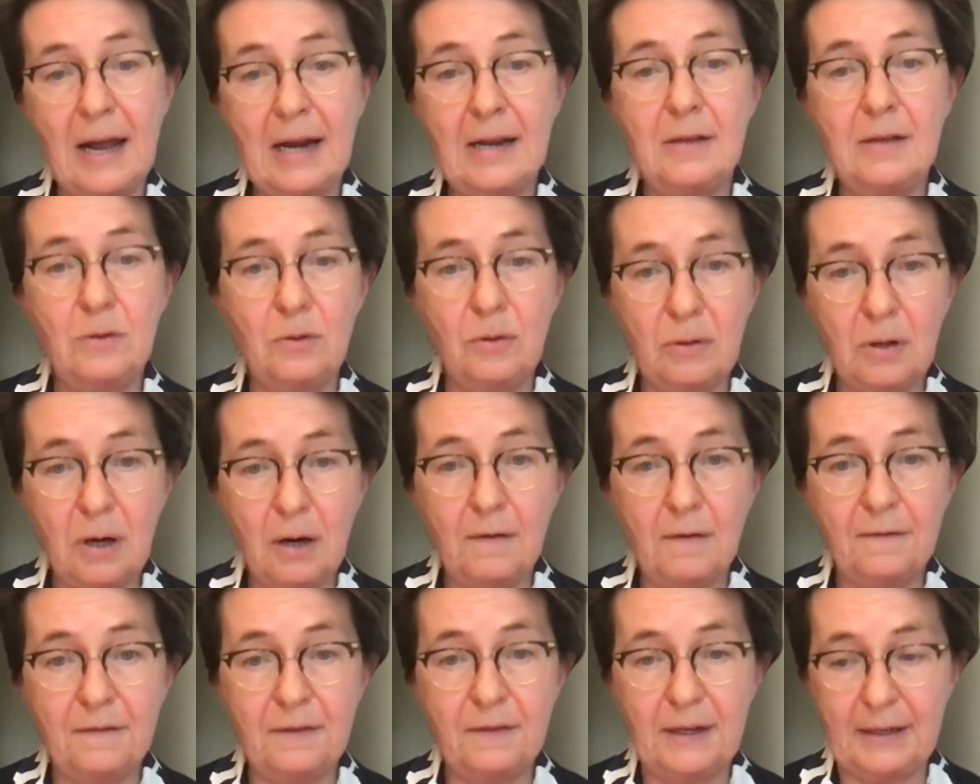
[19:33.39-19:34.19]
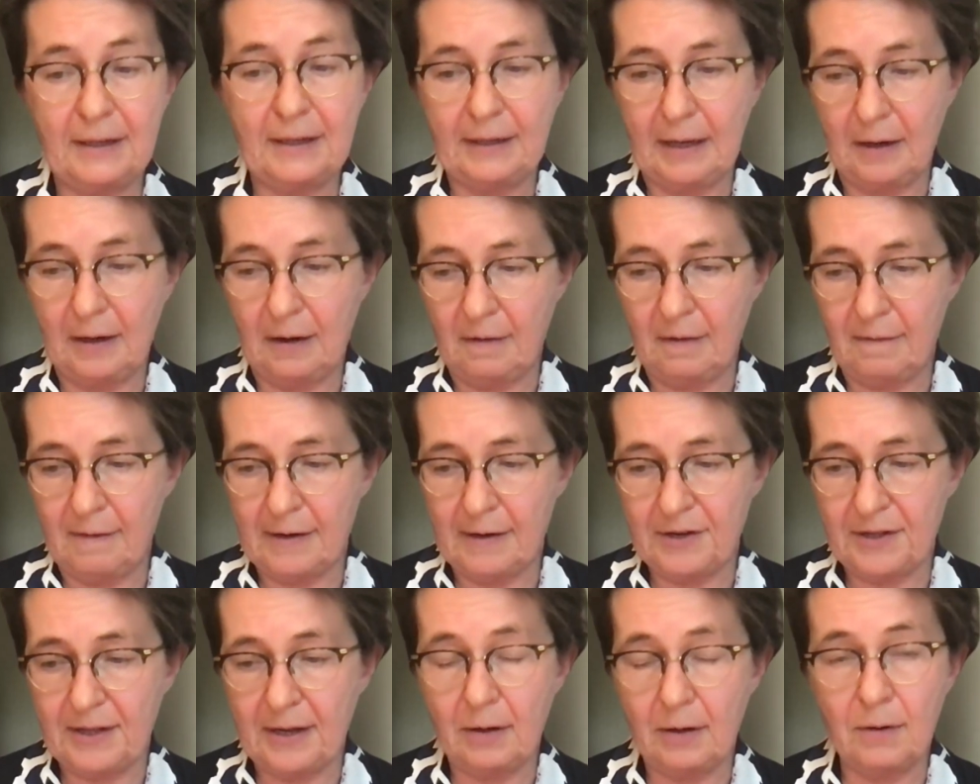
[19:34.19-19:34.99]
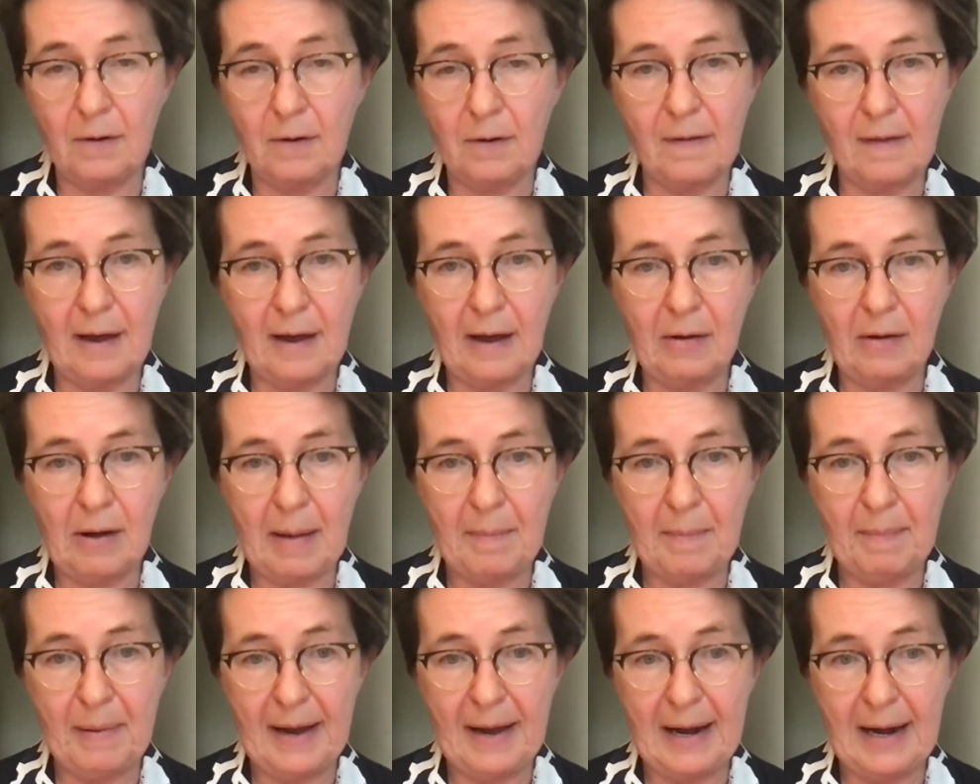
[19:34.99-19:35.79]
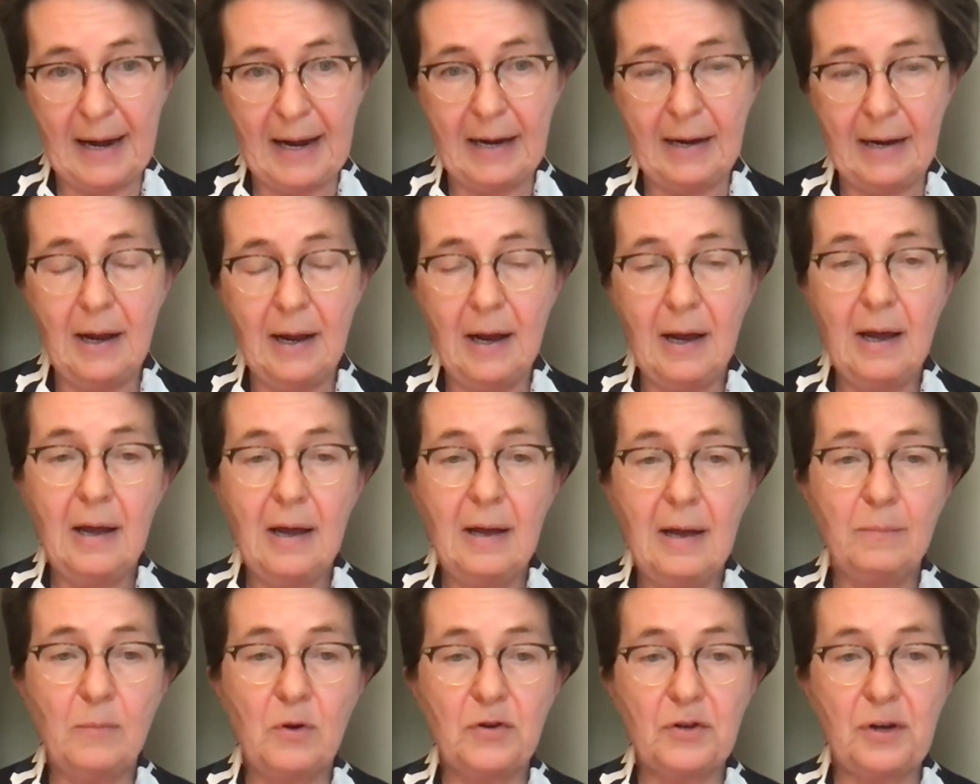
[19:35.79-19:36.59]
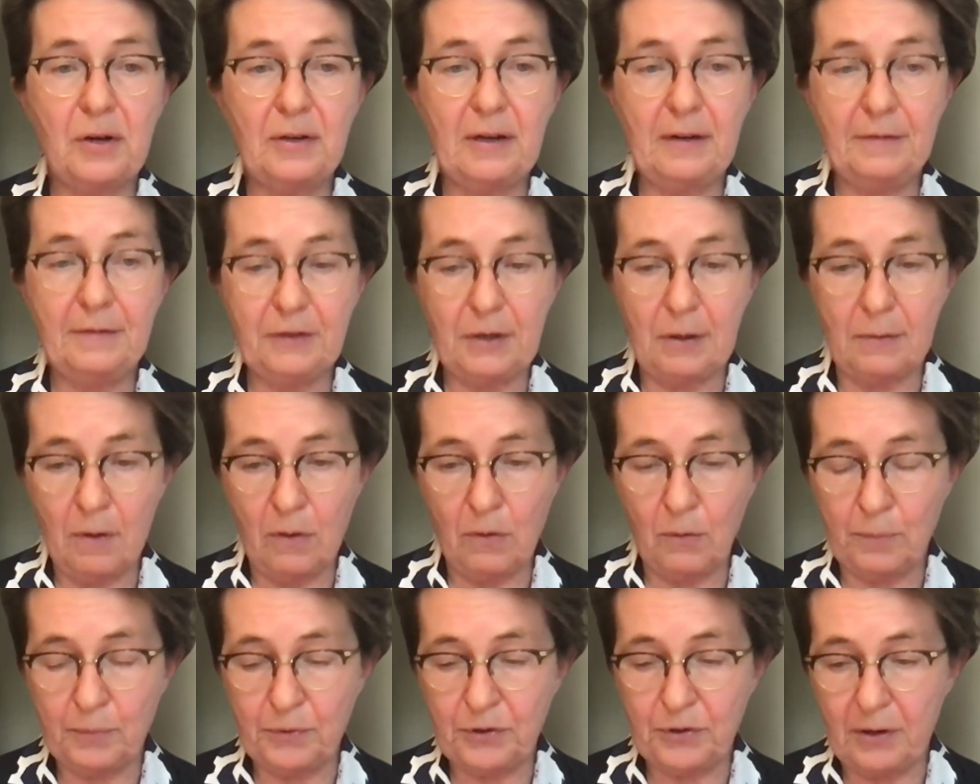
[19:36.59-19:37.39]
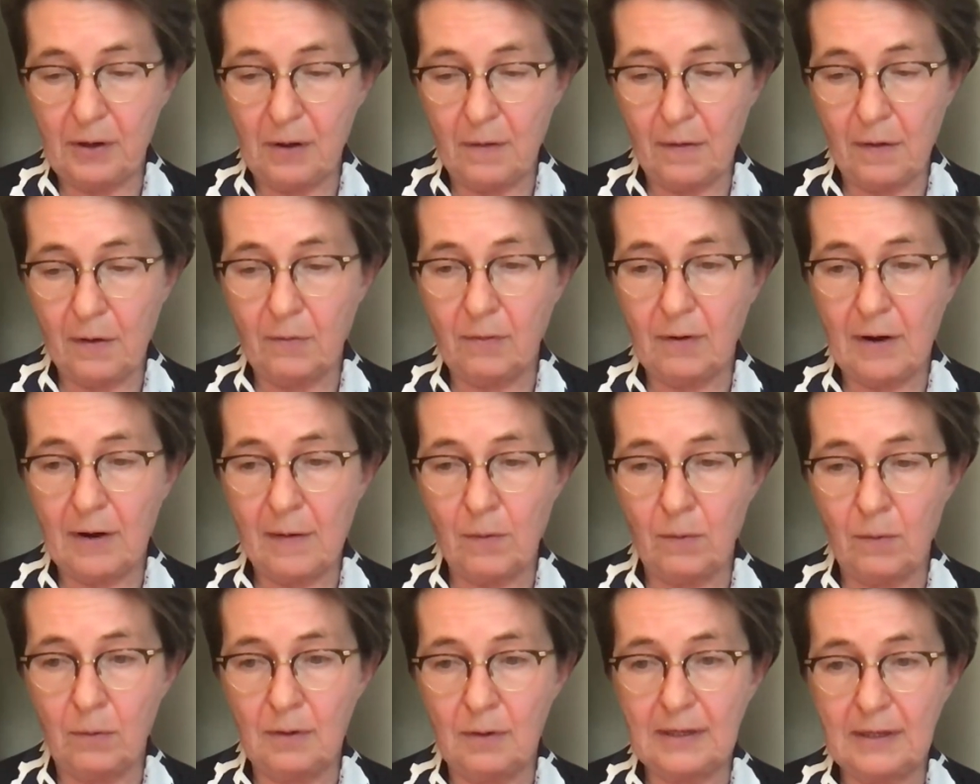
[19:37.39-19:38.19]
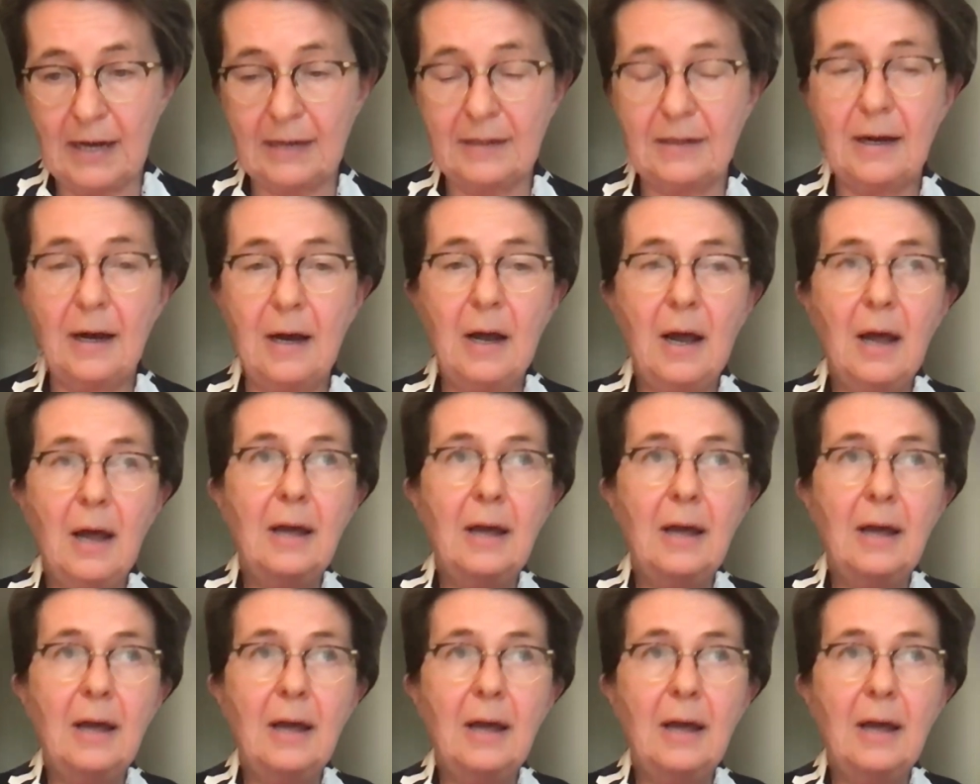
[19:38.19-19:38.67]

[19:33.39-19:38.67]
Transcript: That's why it's so important to address the spiritual elites when we